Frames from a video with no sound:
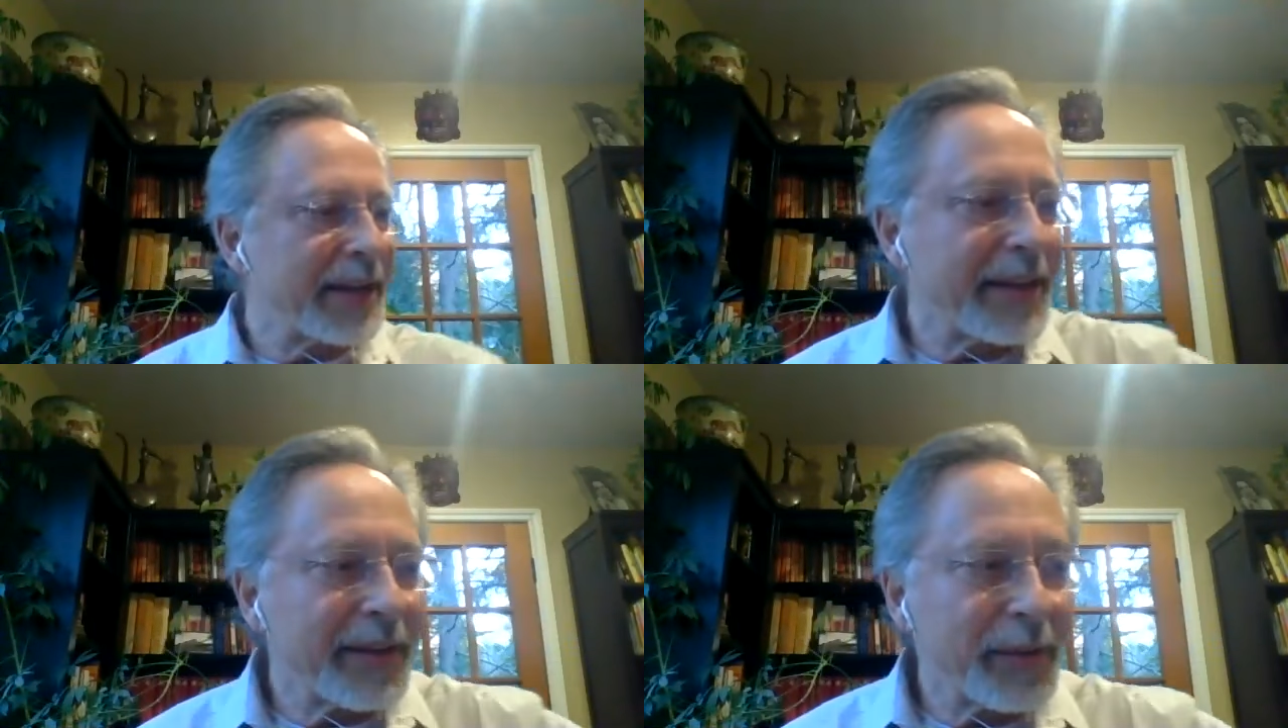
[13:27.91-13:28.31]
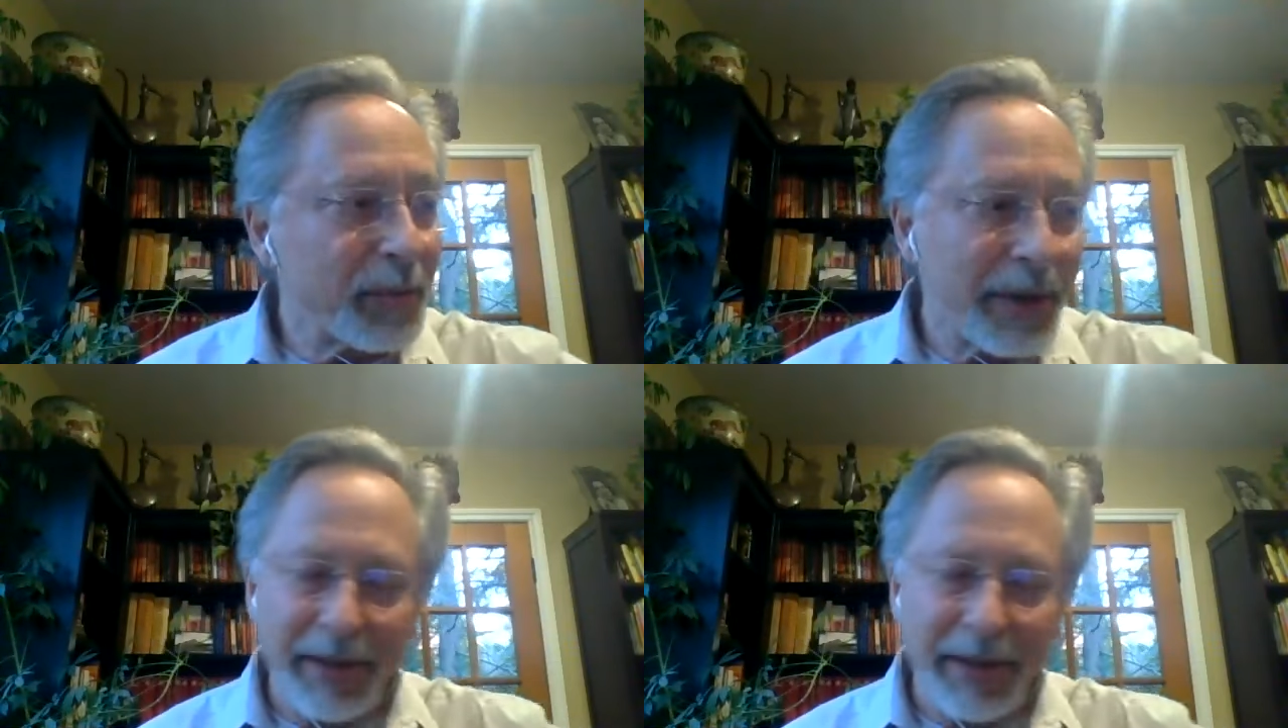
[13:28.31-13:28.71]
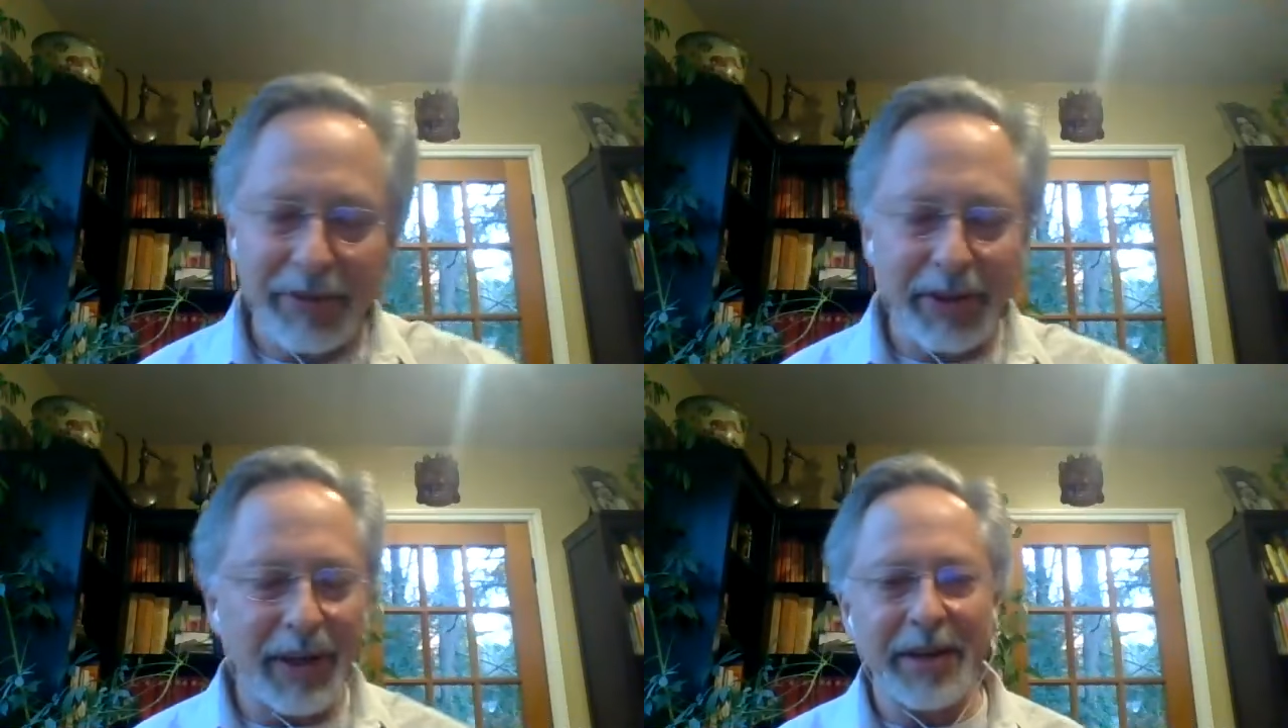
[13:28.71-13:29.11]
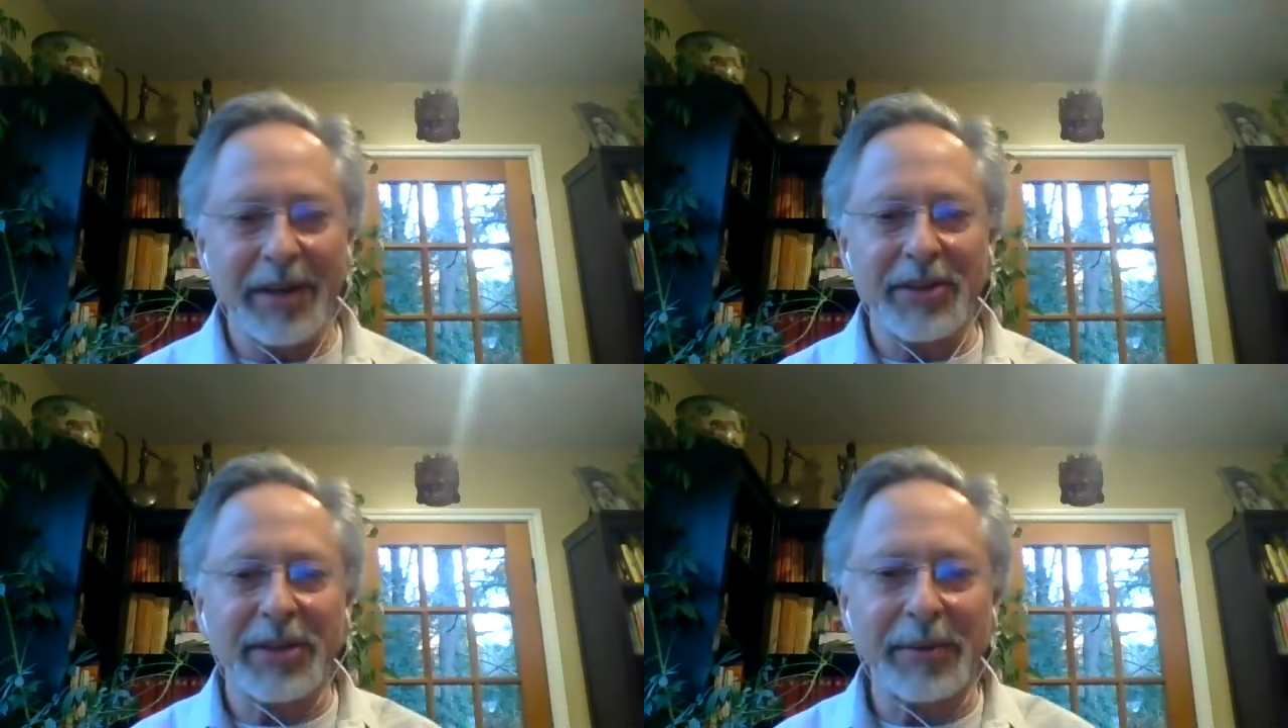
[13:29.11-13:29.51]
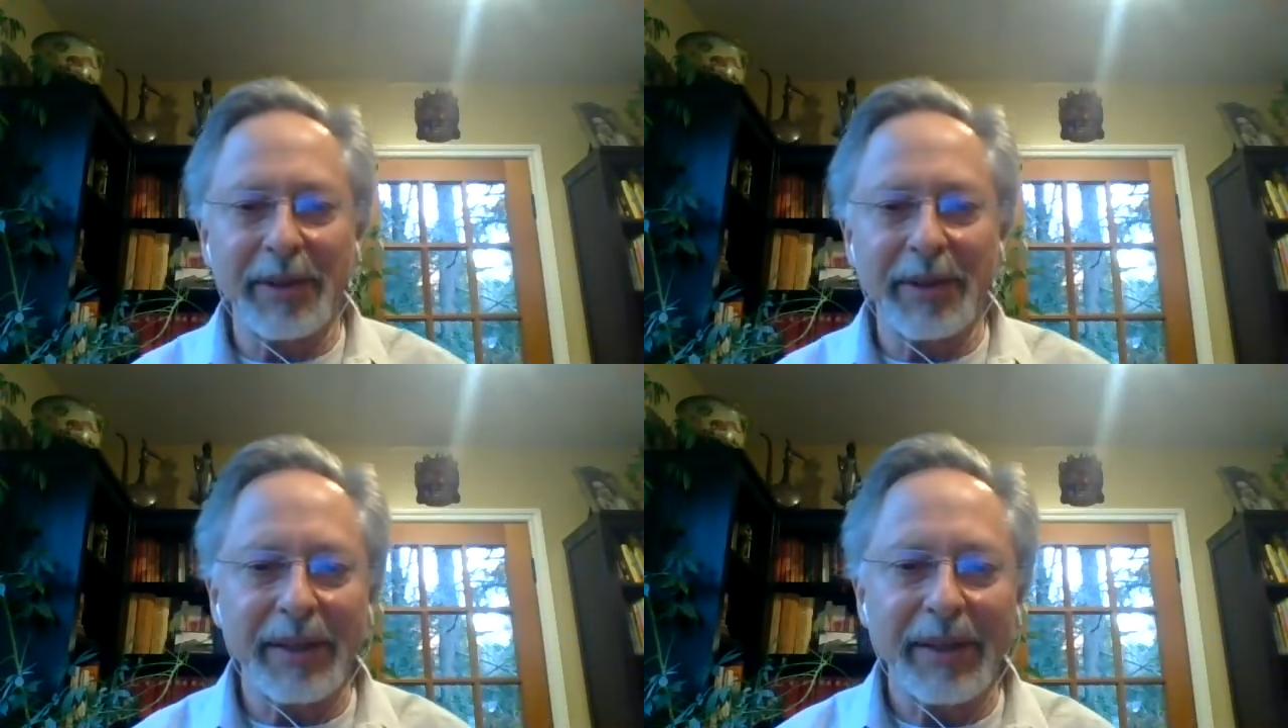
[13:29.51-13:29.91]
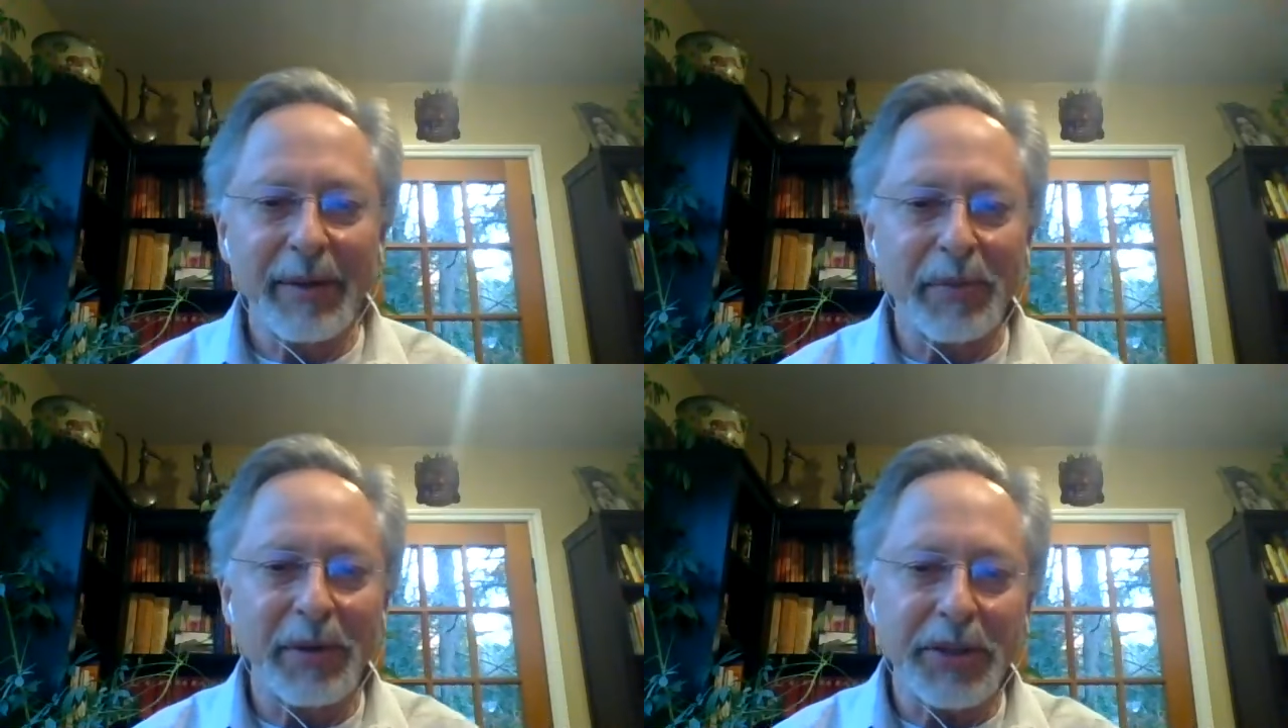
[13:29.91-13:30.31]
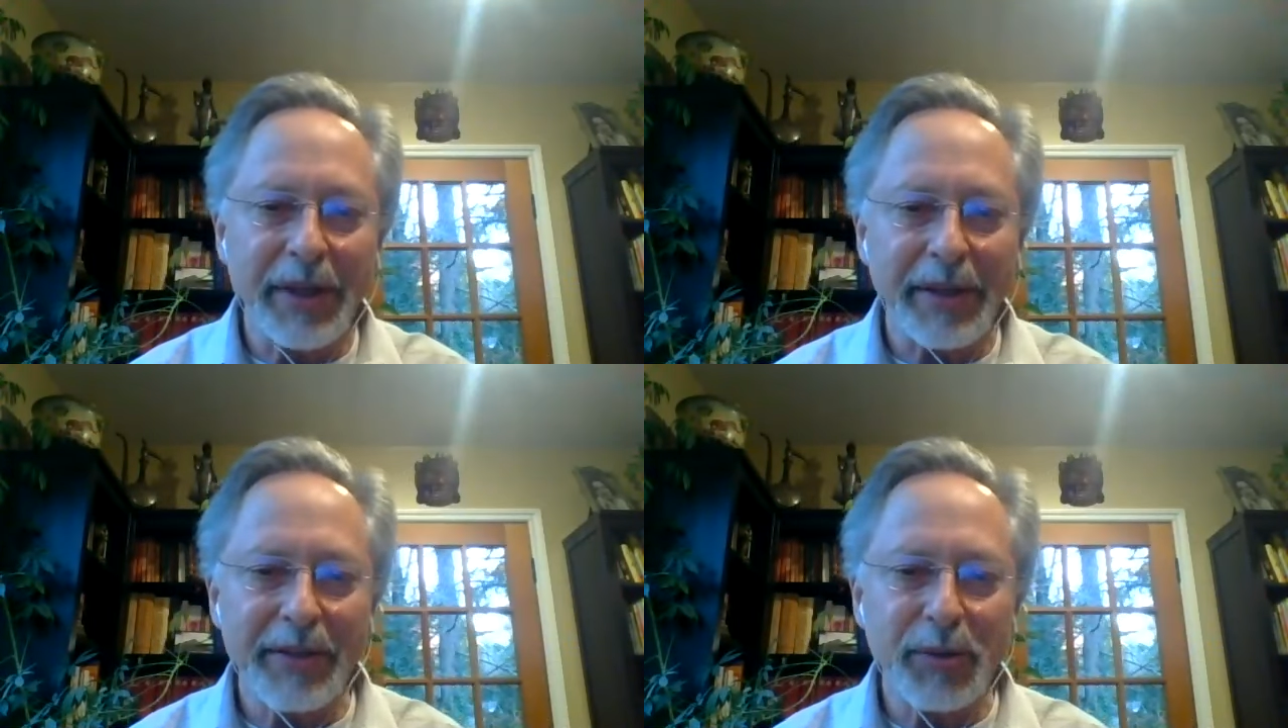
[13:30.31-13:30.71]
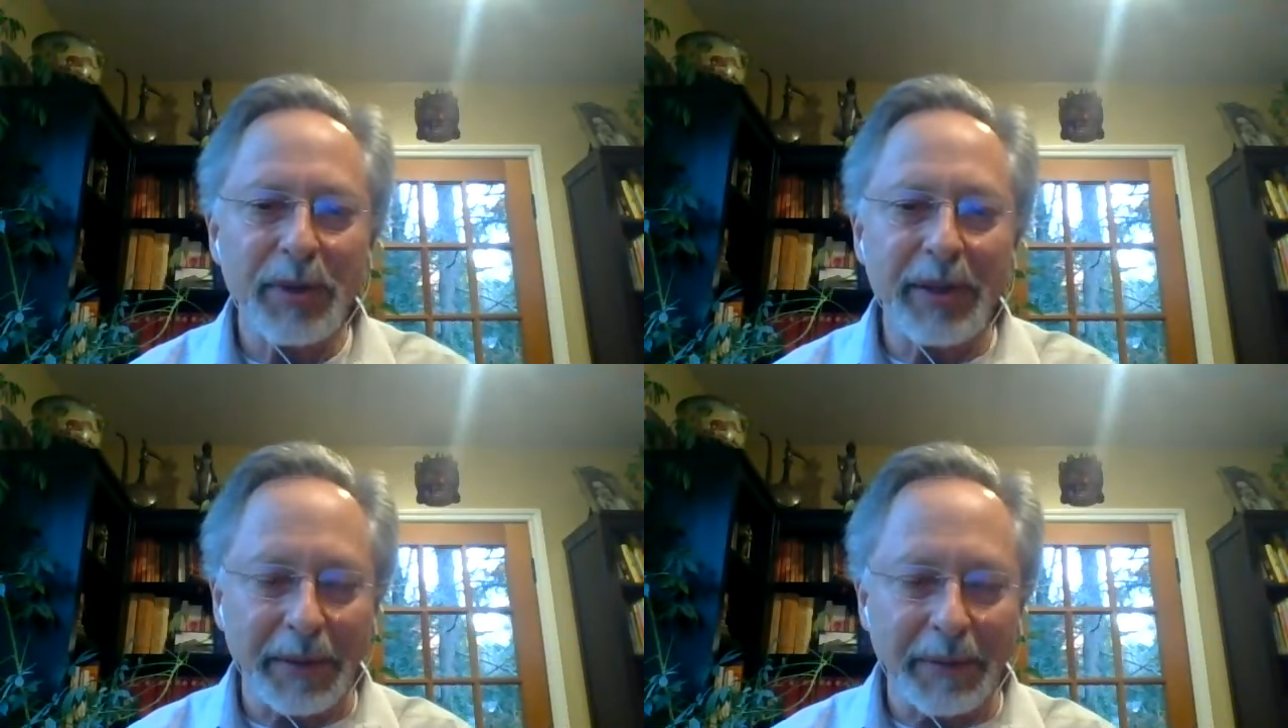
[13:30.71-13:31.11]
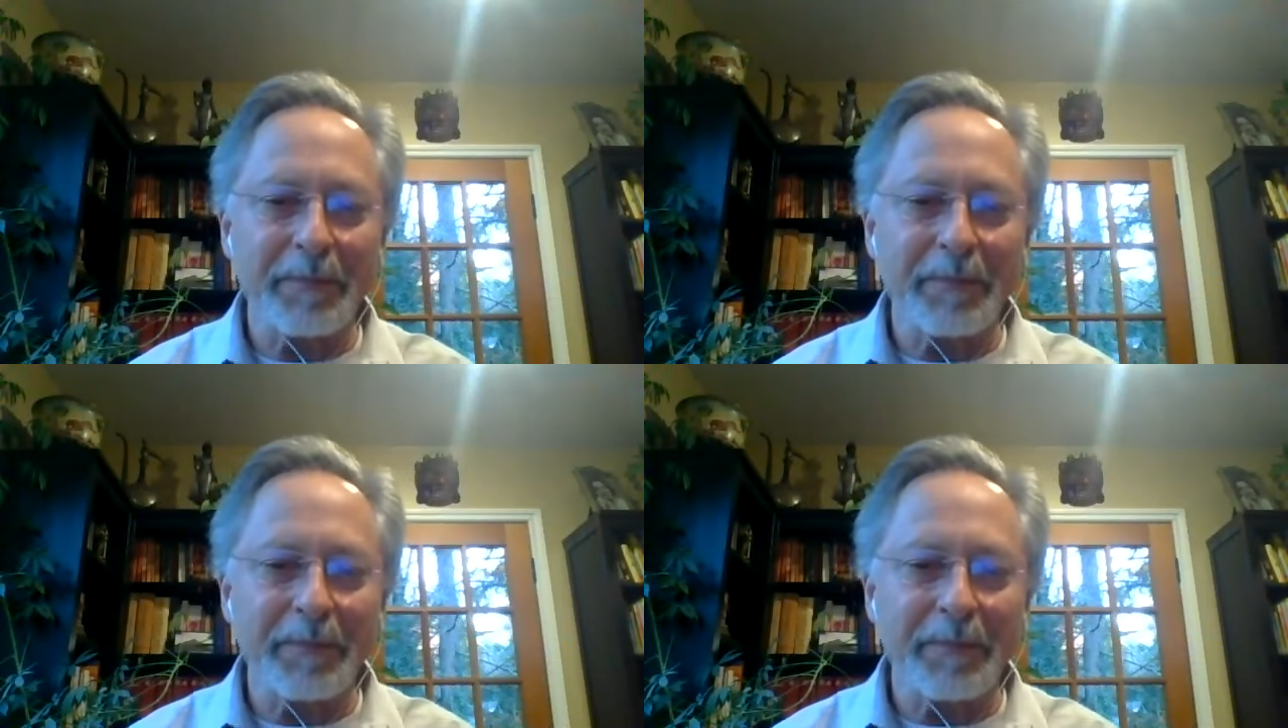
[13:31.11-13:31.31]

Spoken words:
A wonderful artist. I really appreciated his work.